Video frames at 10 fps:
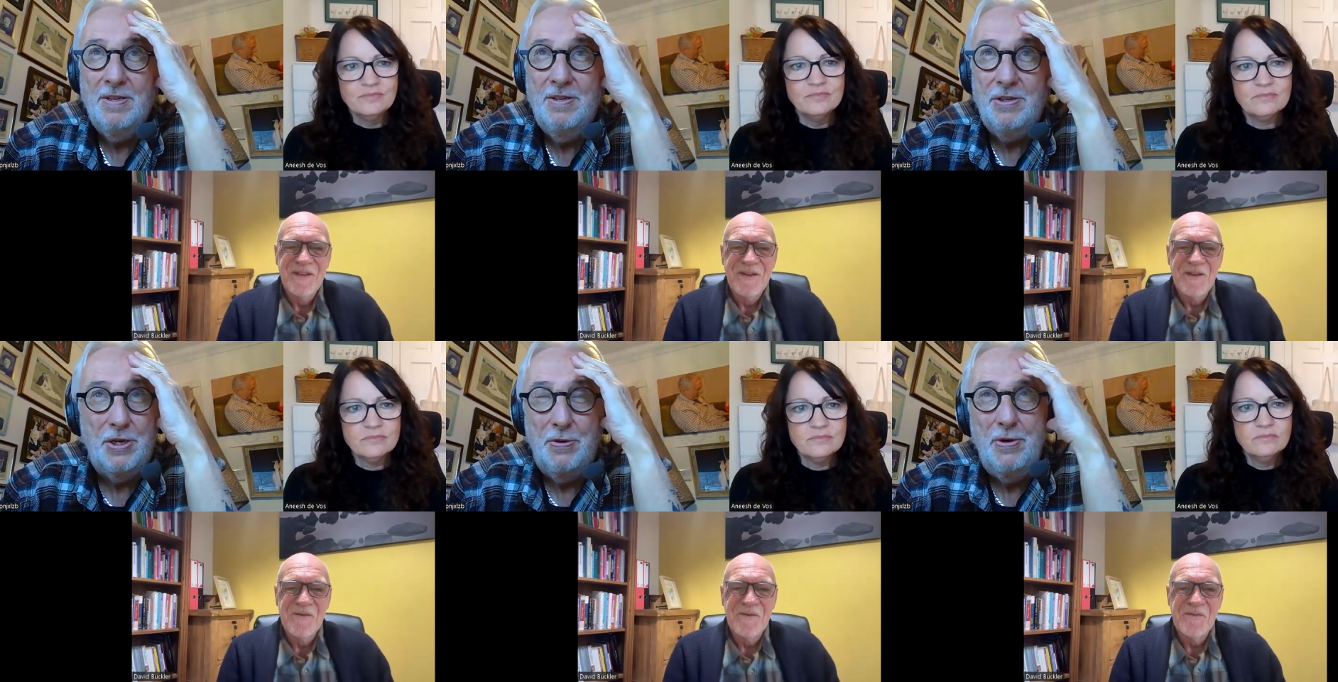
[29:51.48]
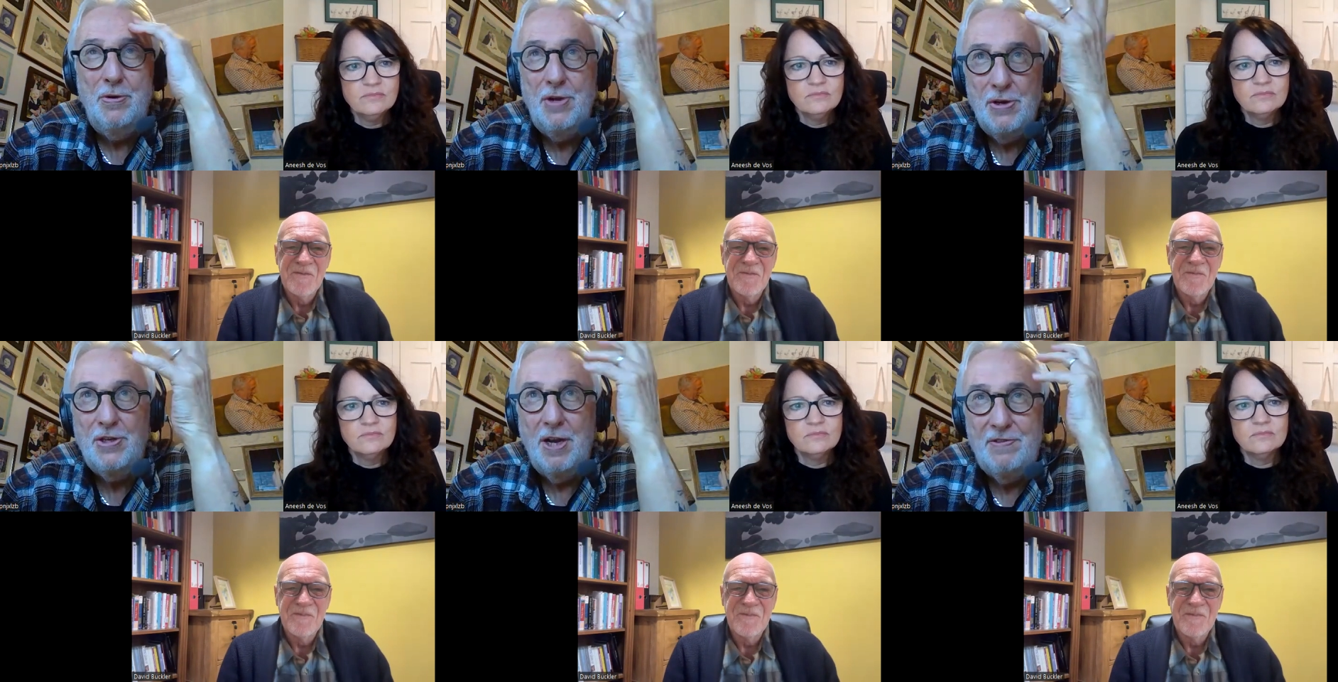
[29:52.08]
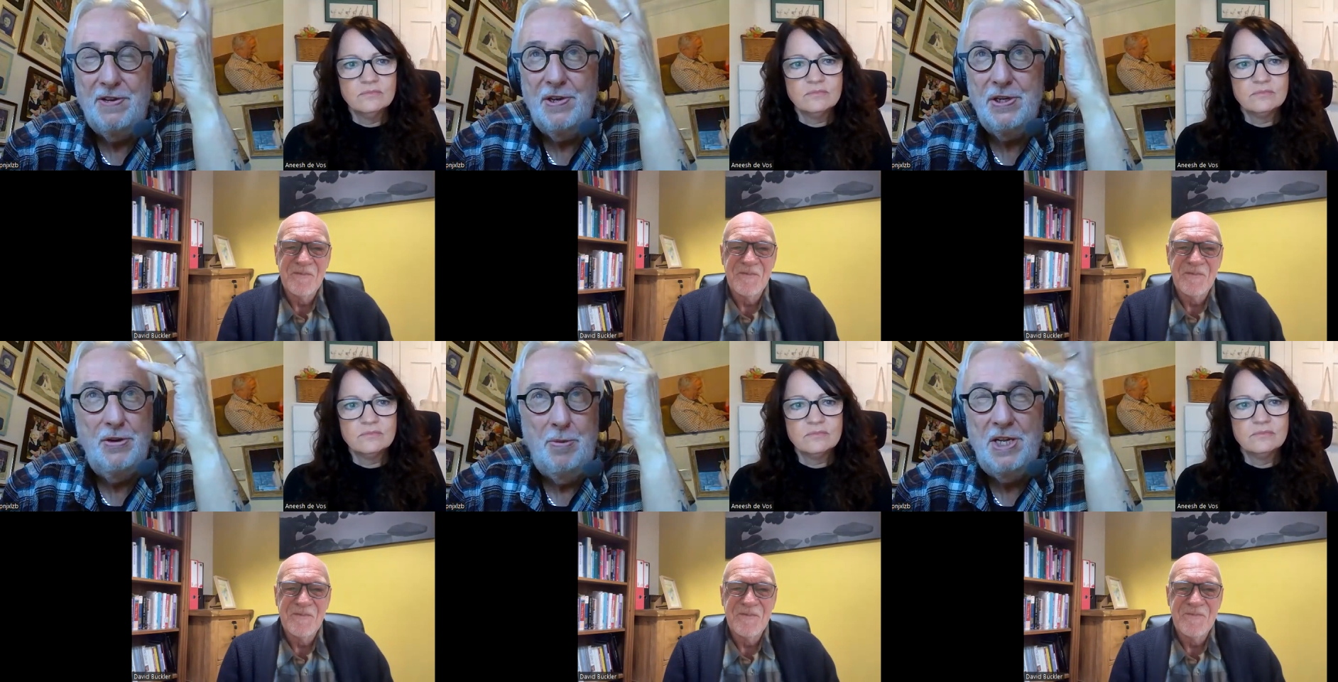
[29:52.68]
Speaker 1: because uh, you don't know yourself
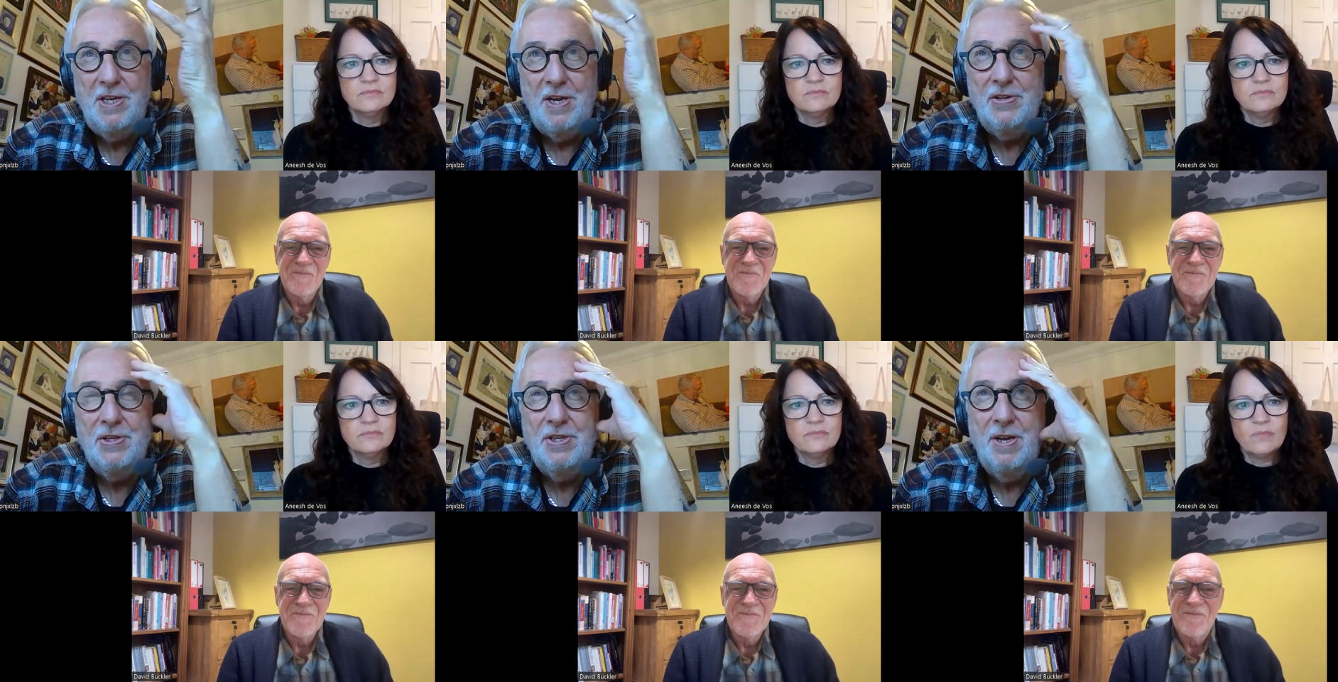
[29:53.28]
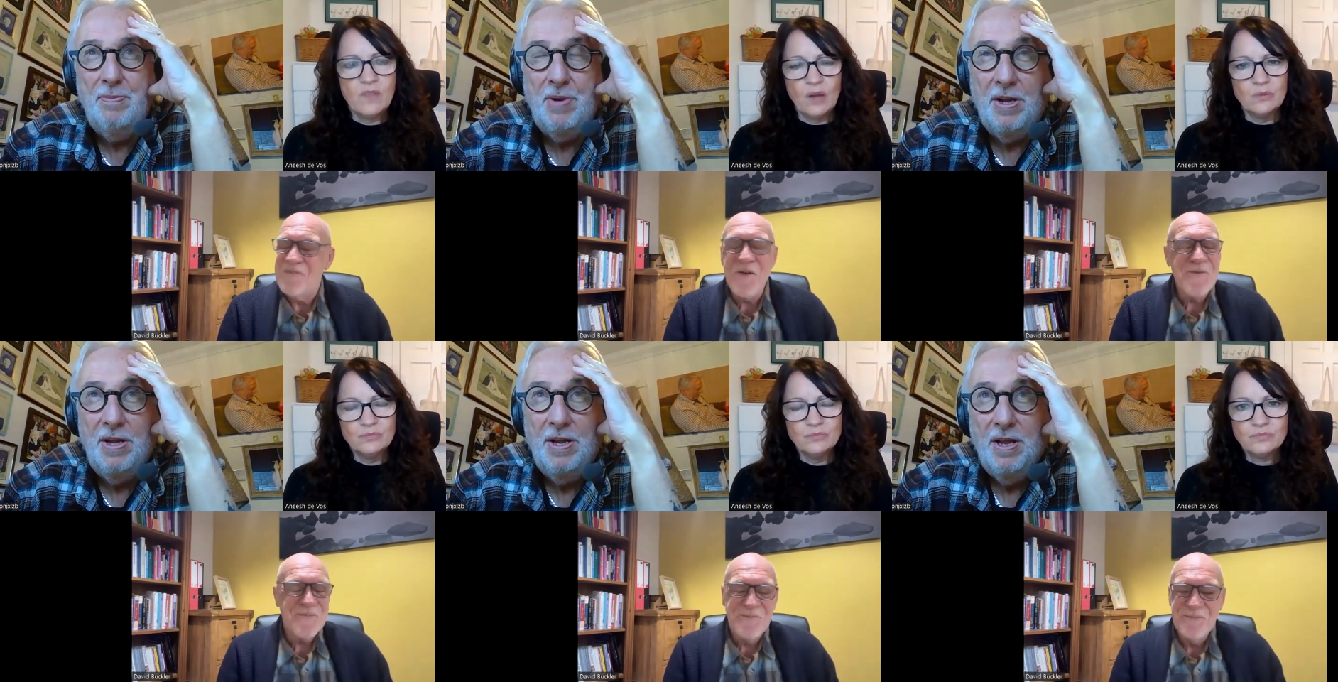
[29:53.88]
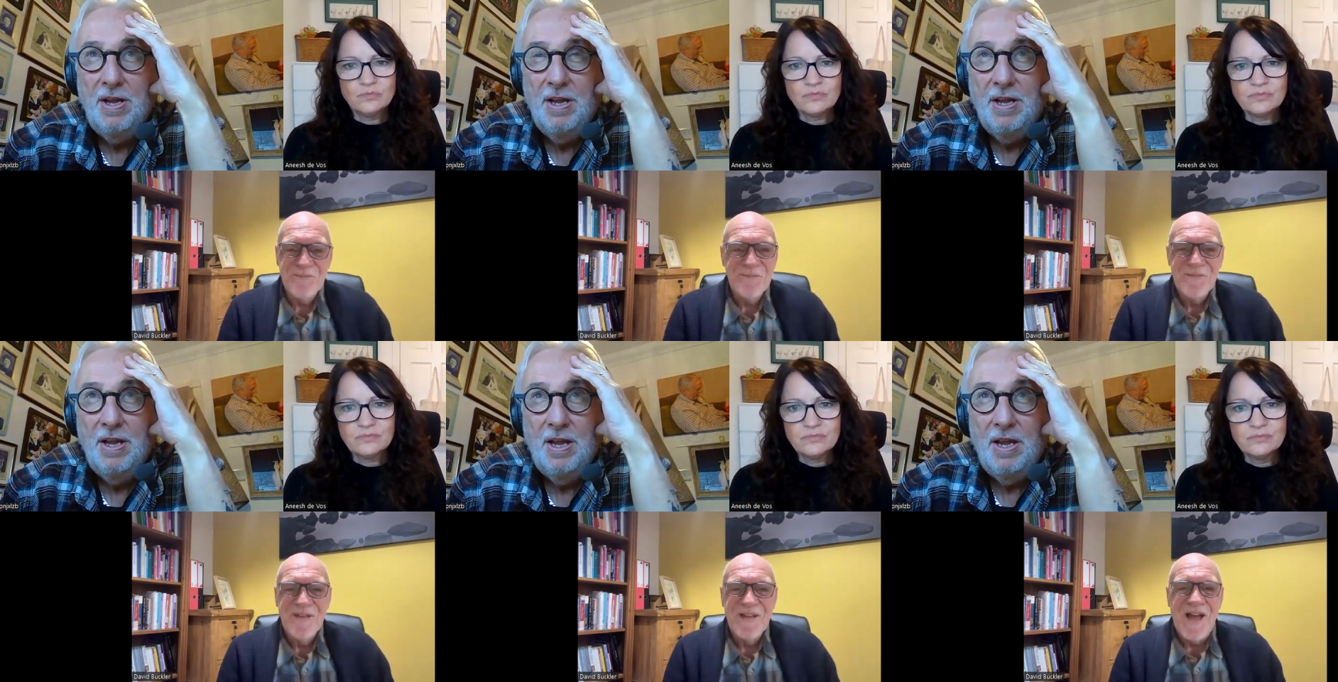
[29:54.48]
sufficient. Nobody does. Um, but. Yeah.
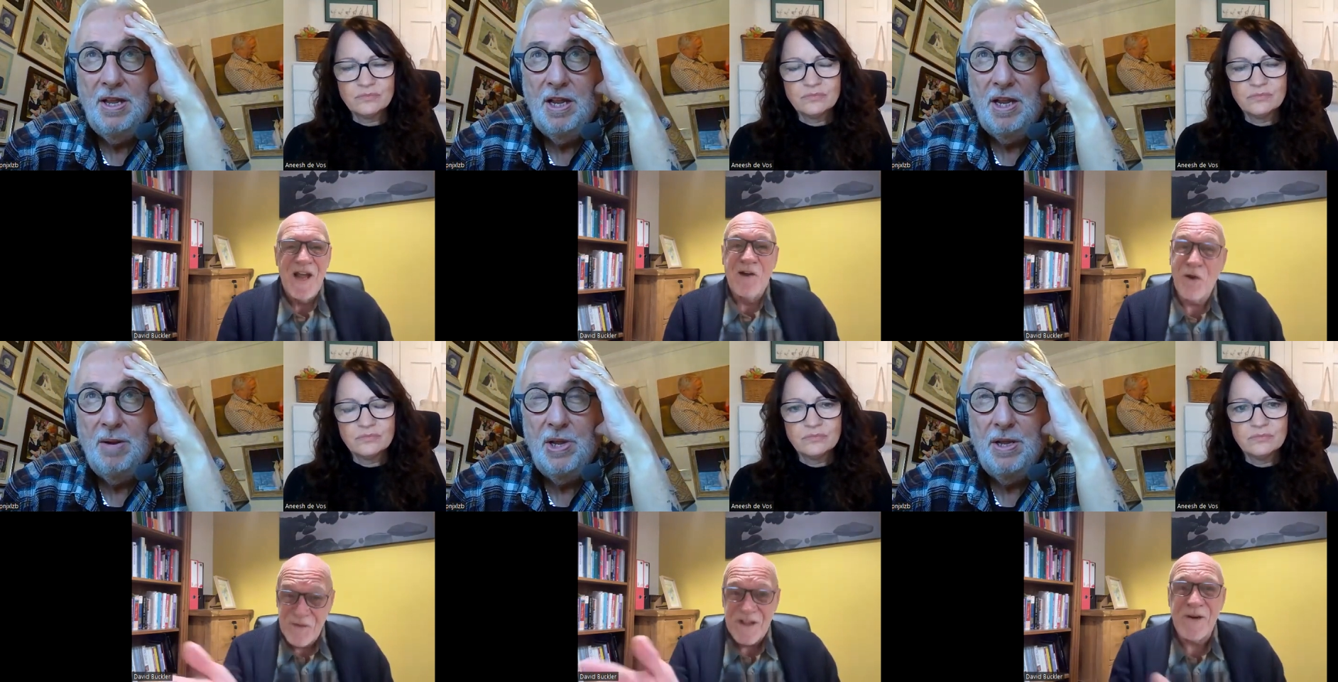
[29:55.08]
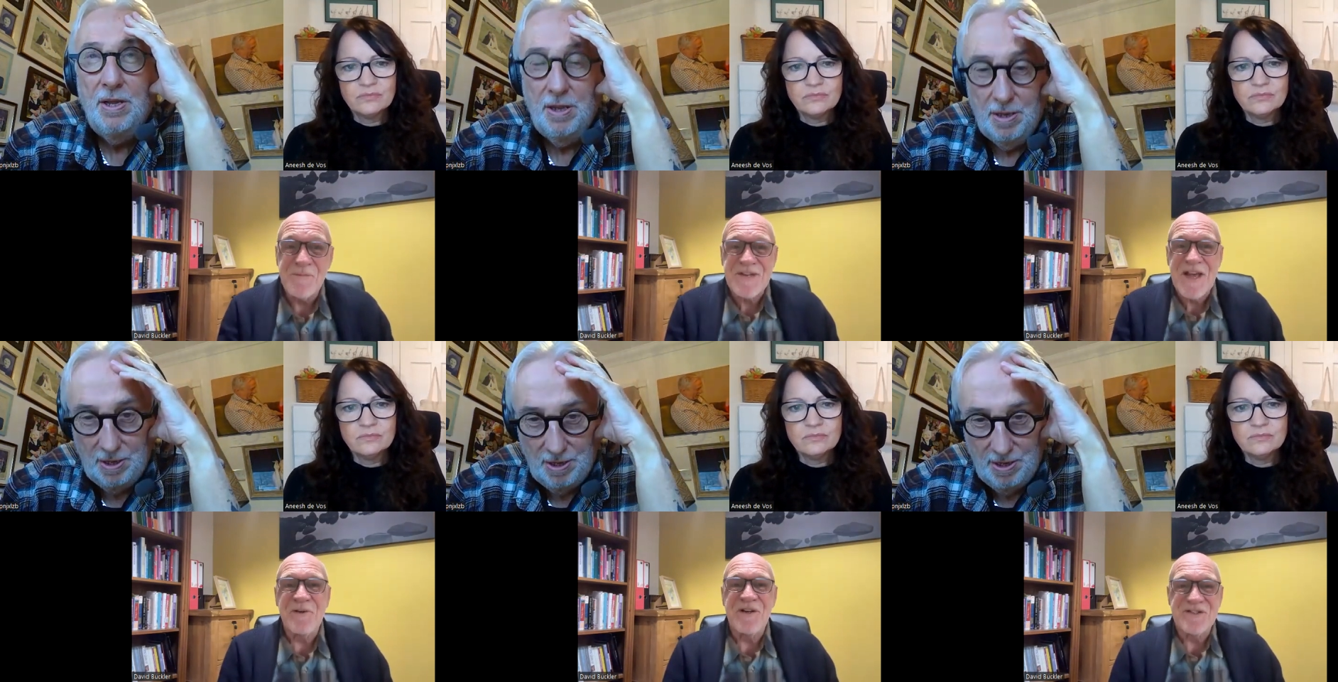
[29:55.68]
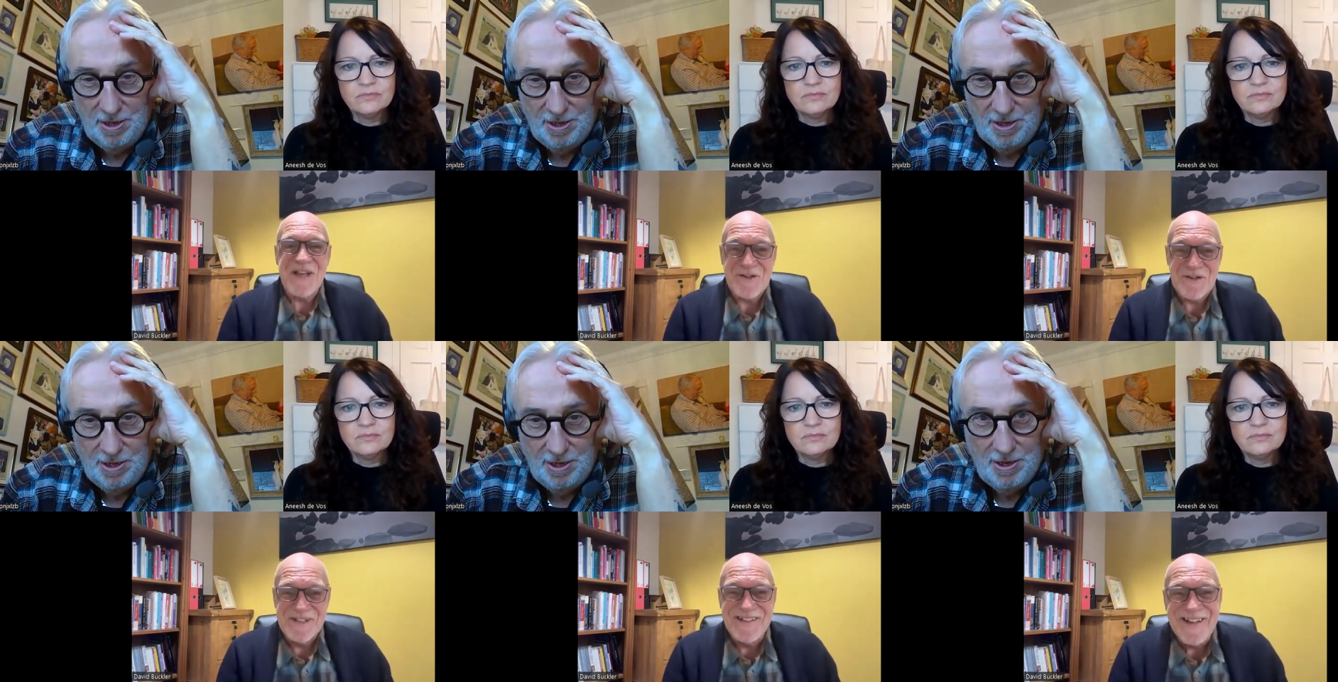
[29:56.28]
Speaker 2: a lot be... of it comes out in a session.